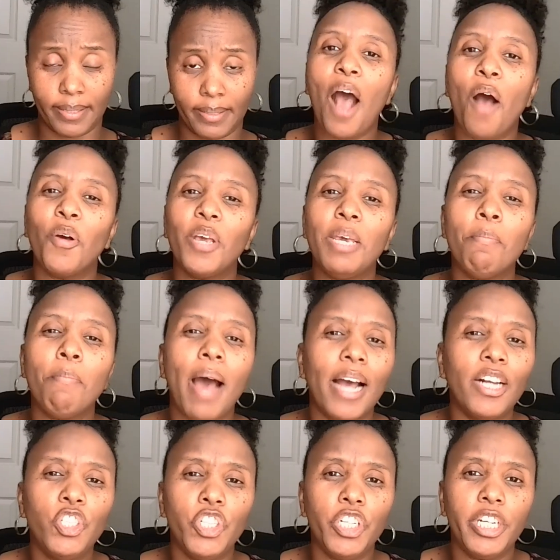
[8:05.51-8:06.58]
Now,
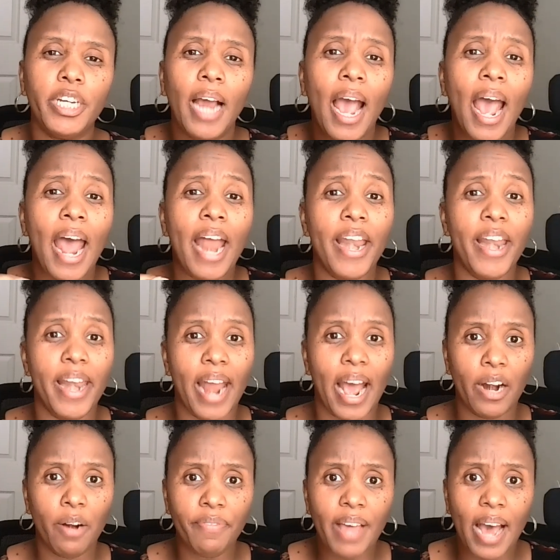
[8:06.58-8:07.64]
imagine none
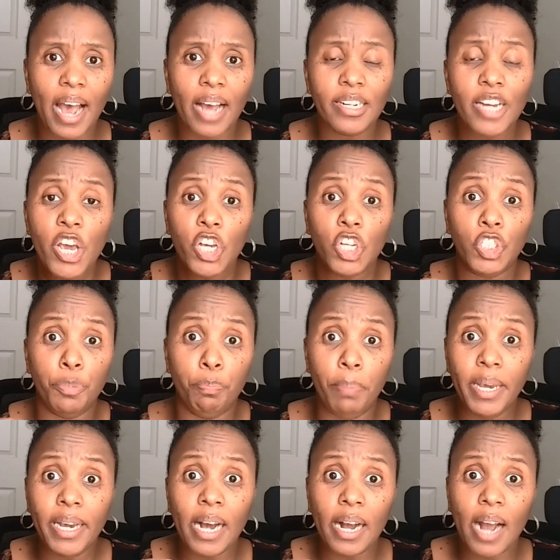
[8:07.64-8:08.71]
of that is
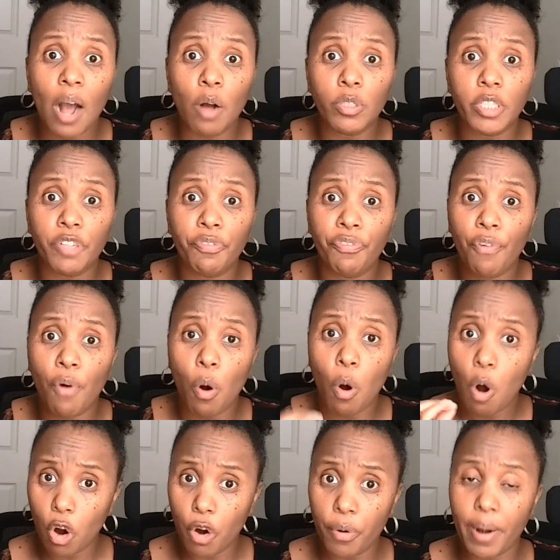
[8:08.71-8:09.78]
being accounted for
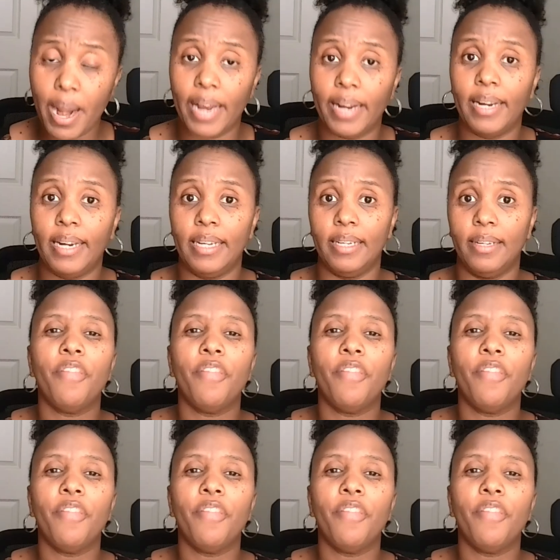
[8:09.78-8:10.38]
correctly.